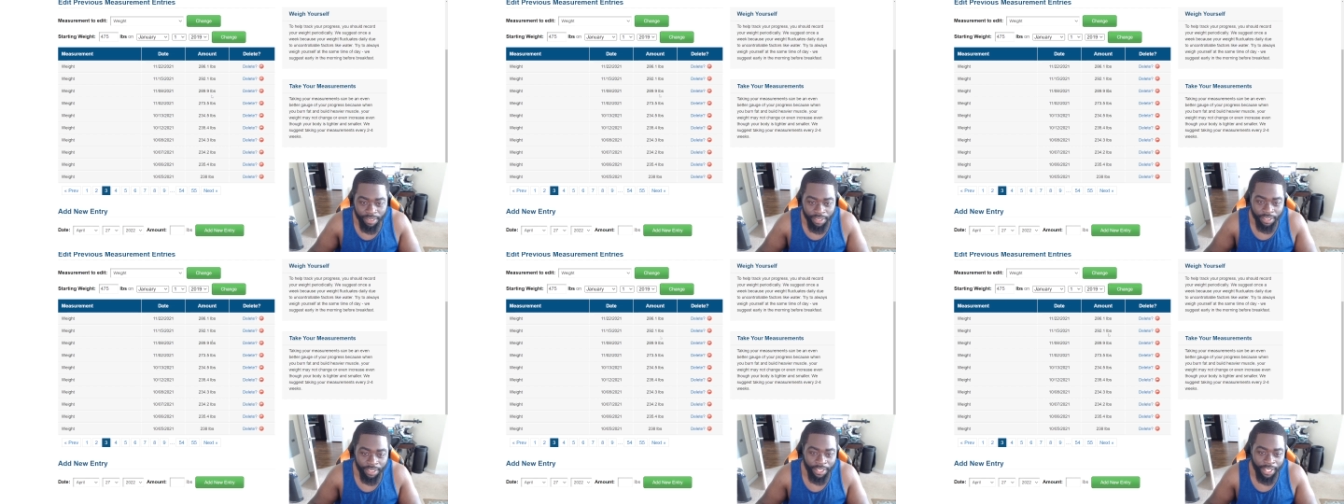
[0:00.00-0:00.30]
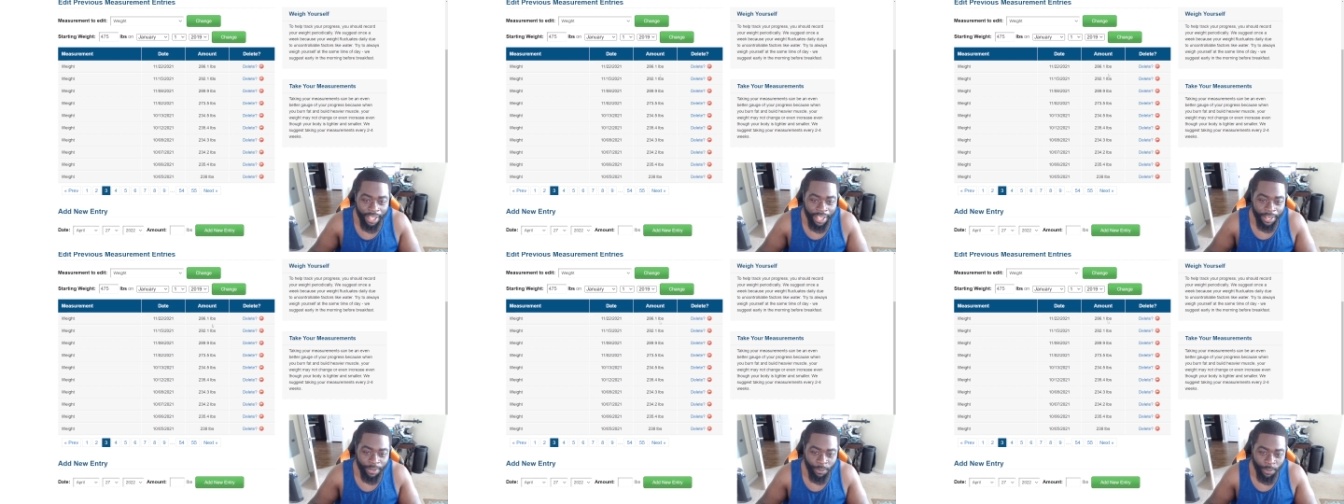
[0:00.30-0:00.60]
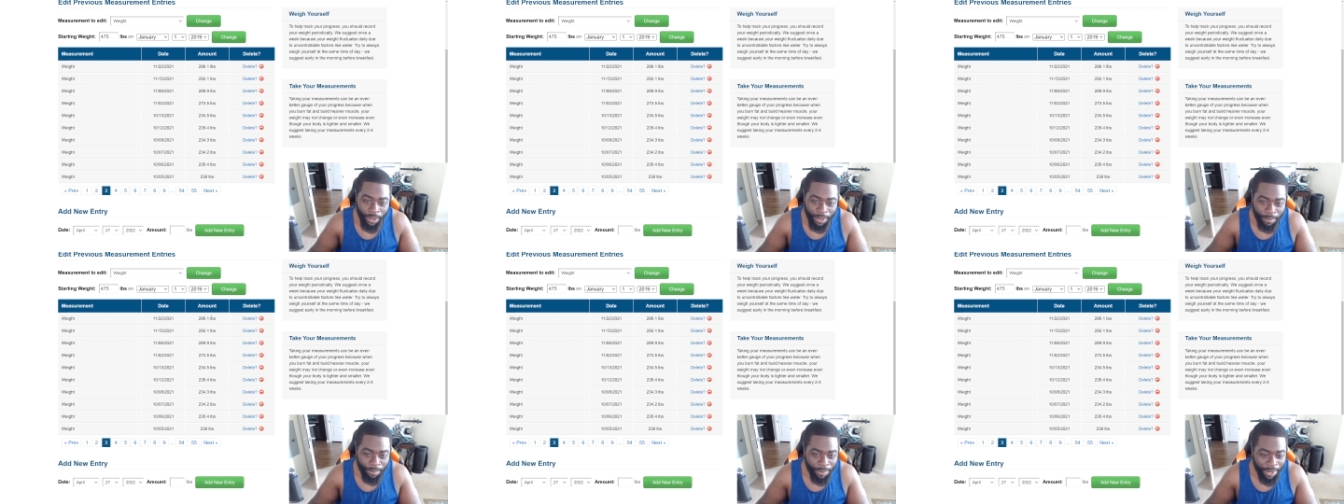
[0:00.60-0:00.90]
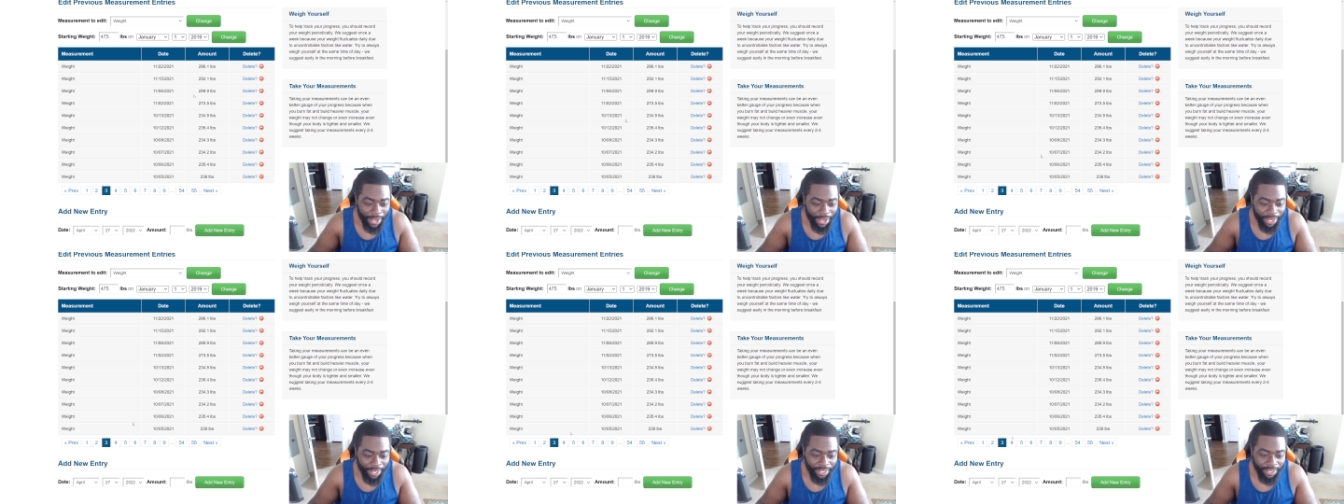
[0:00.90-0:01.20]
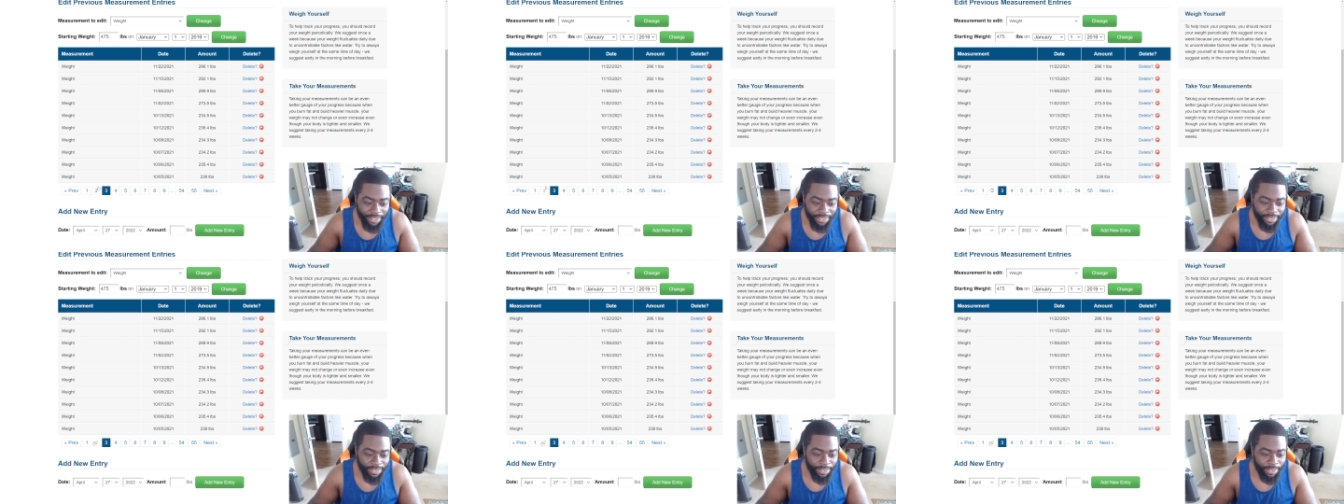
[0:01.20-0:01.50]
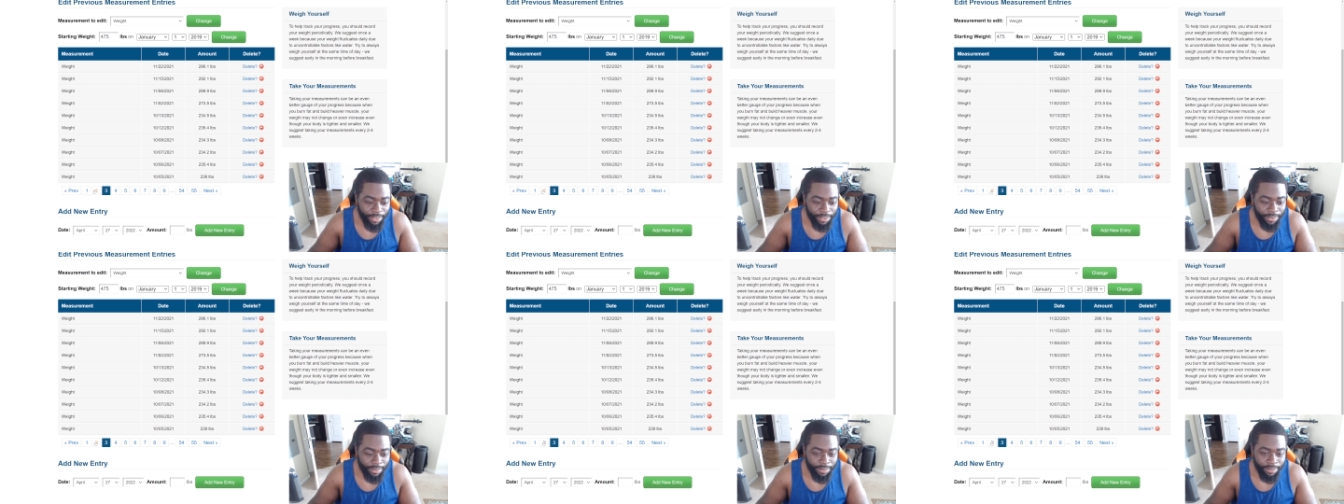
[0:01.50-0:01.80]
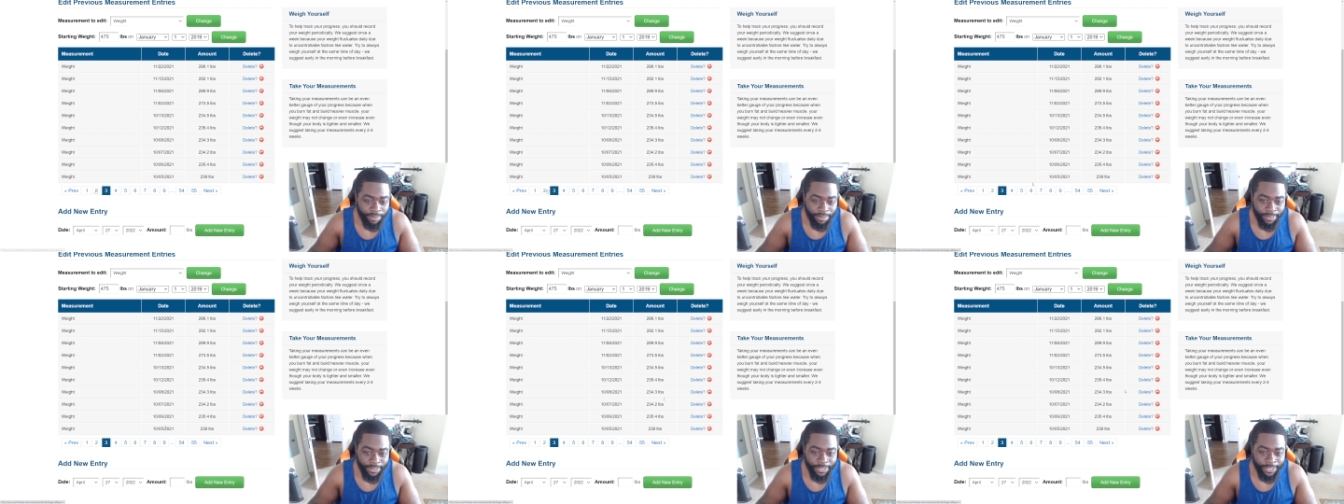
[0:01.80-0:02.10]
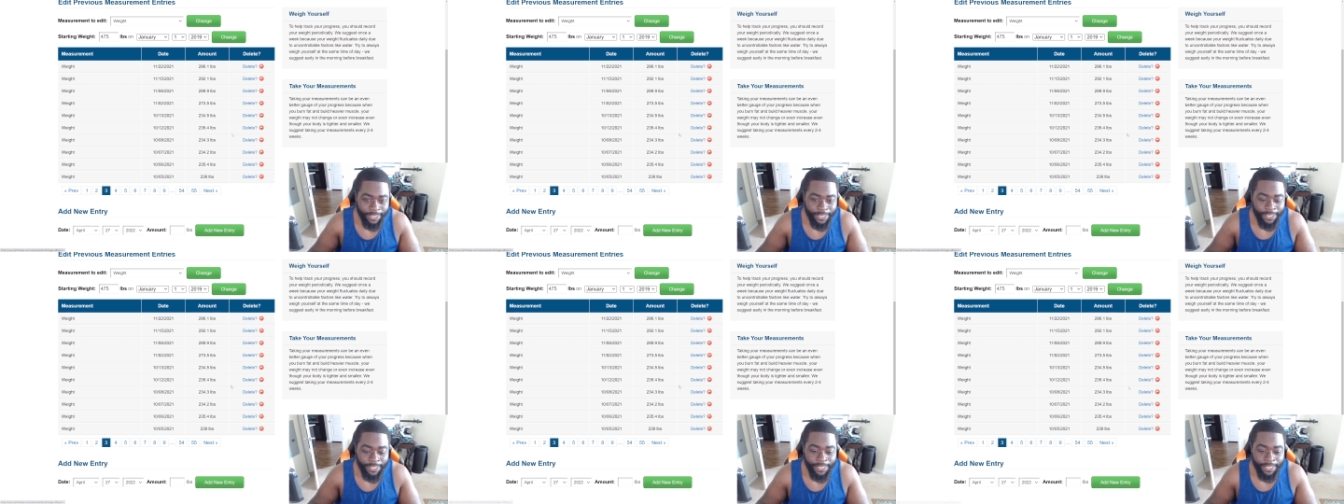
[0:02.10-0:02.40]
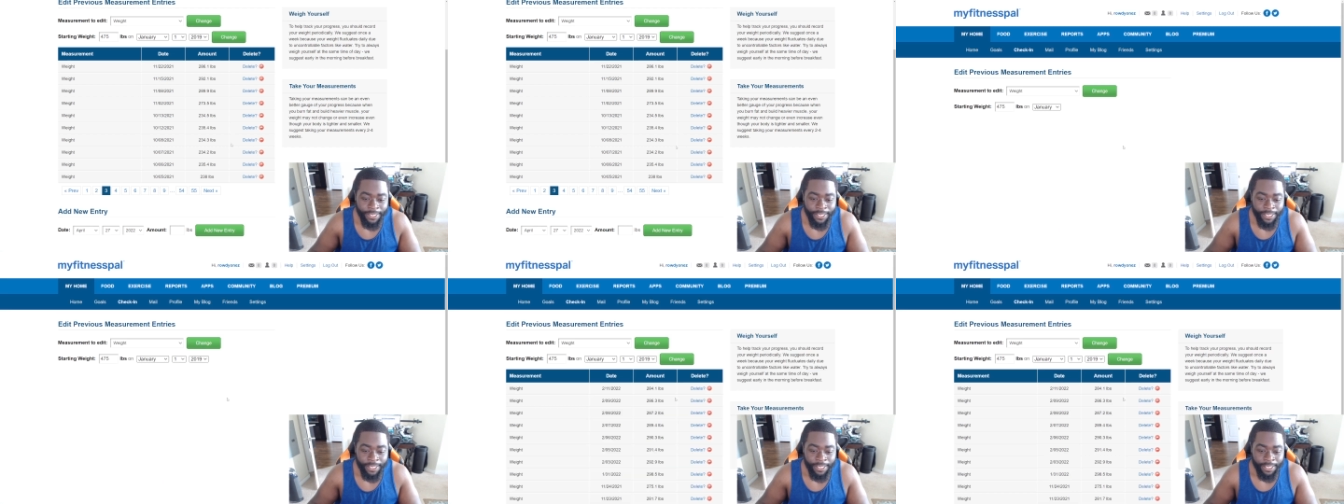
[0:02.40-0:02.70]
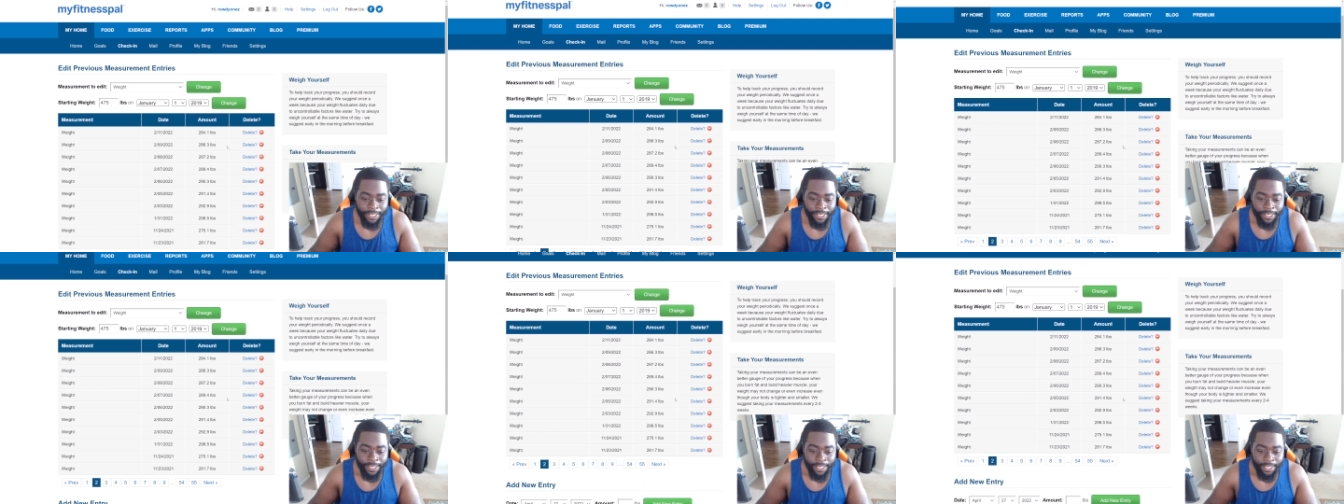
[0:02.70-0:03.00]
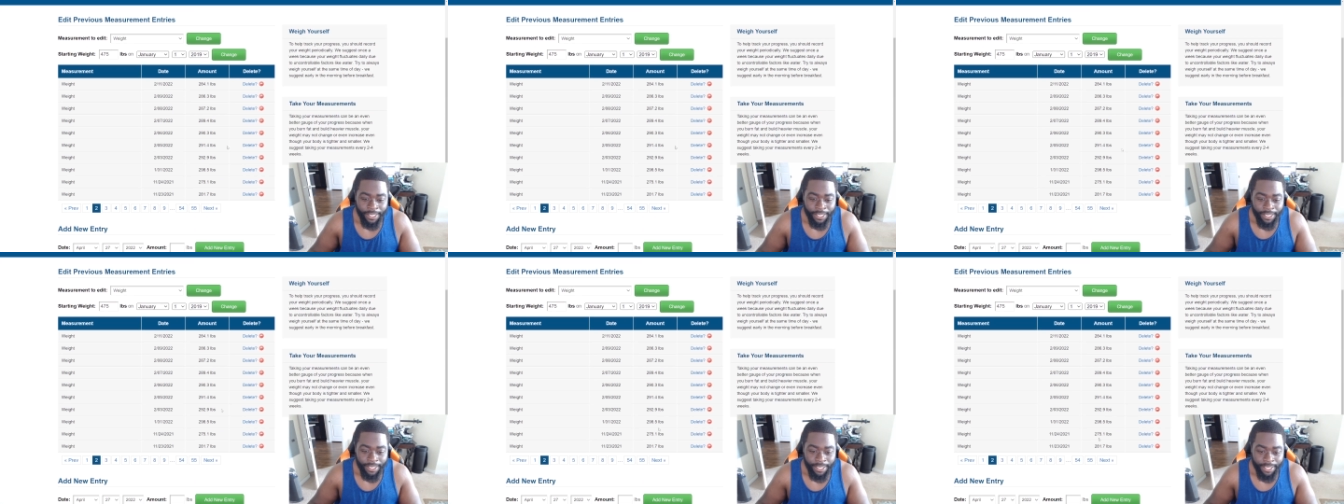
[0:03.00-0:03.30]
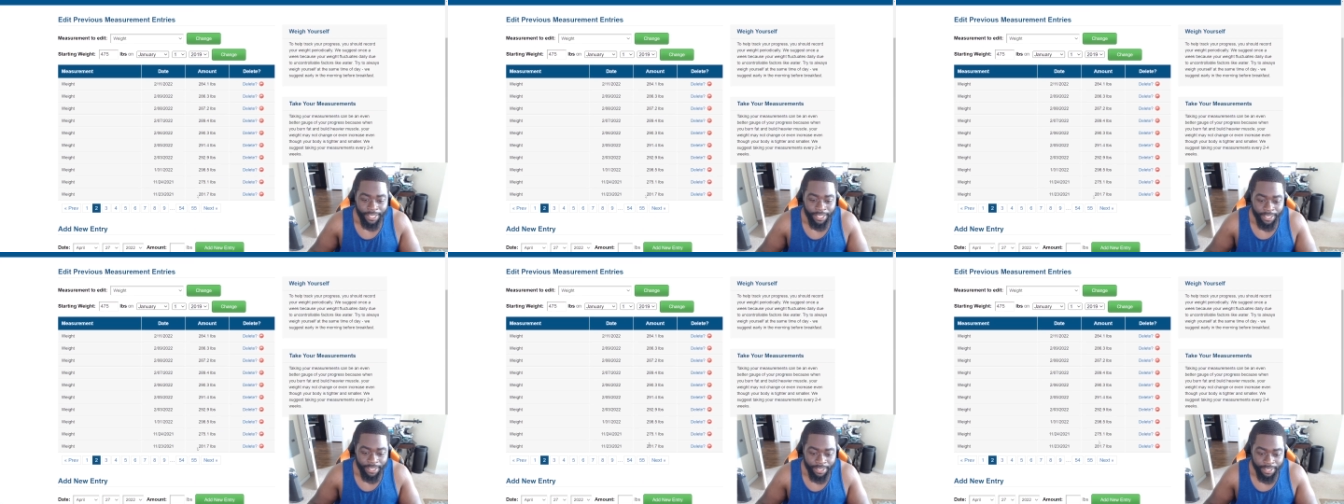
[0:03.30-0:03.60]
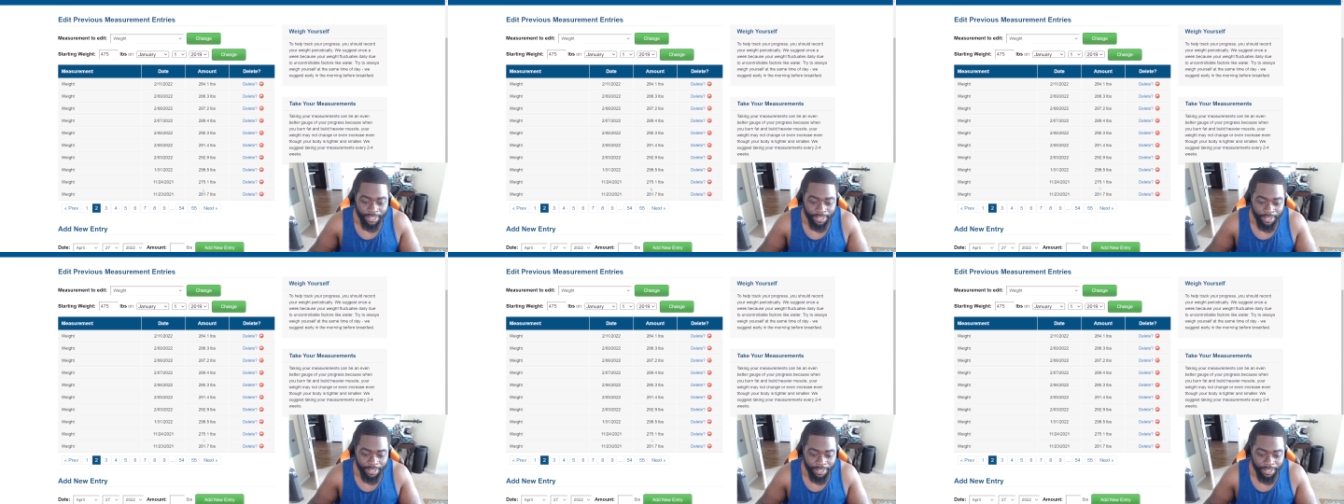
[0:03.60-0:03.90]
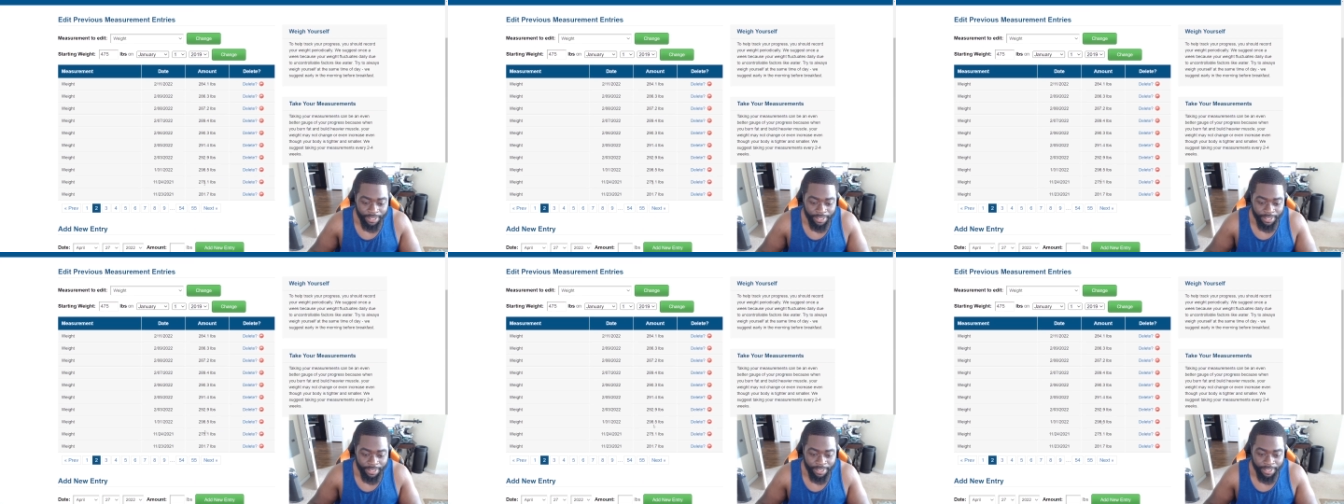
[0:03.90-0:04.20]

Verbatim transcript: gain weight back, you know. And uh,